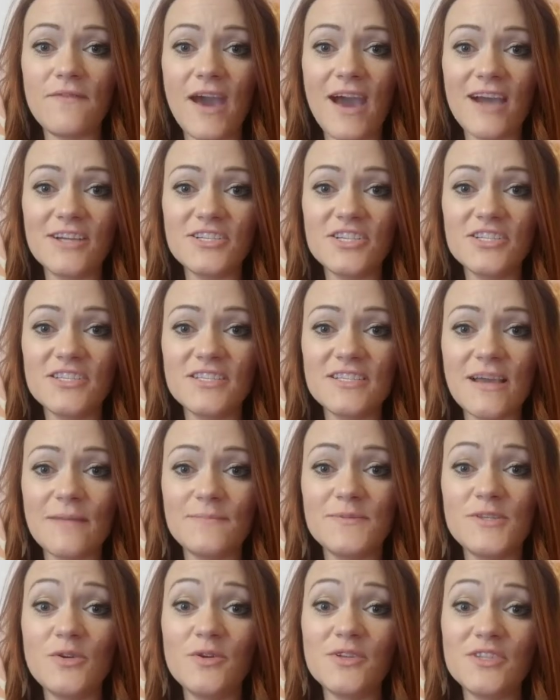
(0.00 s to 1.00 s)
action
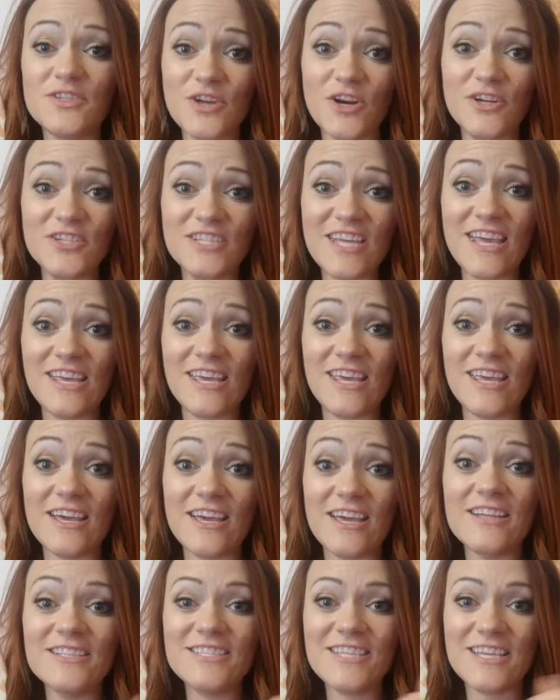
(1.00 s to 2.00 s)
steps you can start
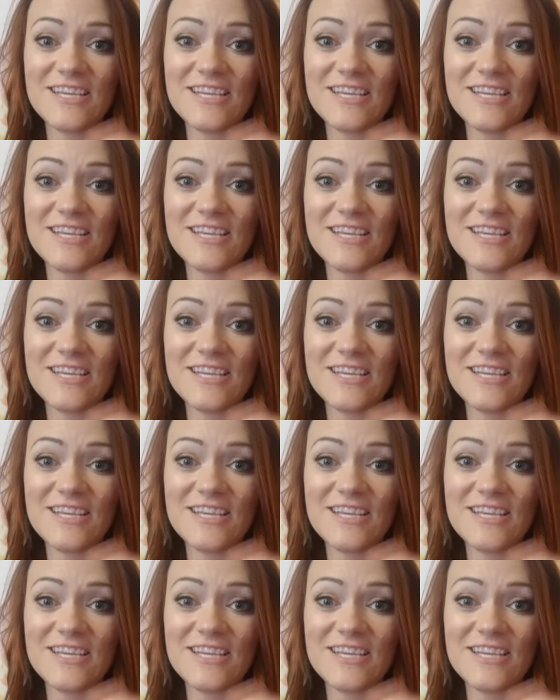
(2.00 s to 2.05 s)
taking